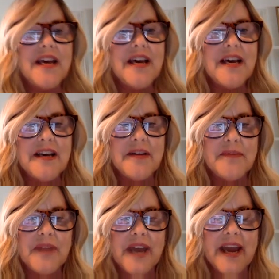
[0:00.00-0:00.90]
um,
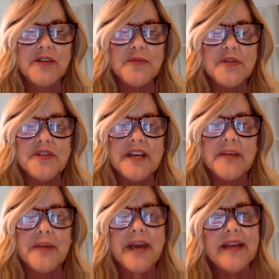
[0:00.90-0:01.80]
a house
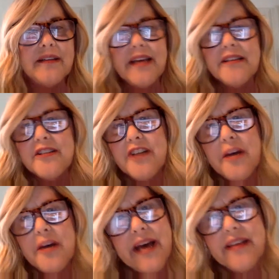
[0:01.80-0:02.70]
museum, and, and stop
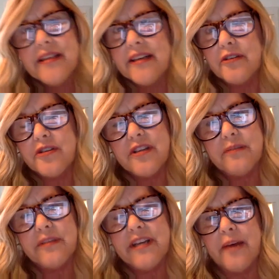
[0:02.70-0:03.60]
by there
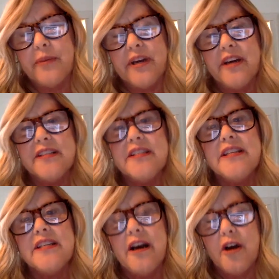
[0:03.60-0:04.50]
sometime, because it's
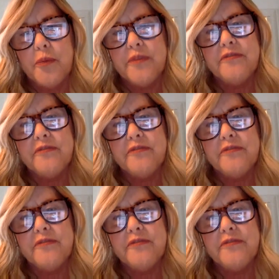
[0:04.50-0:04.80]
now open for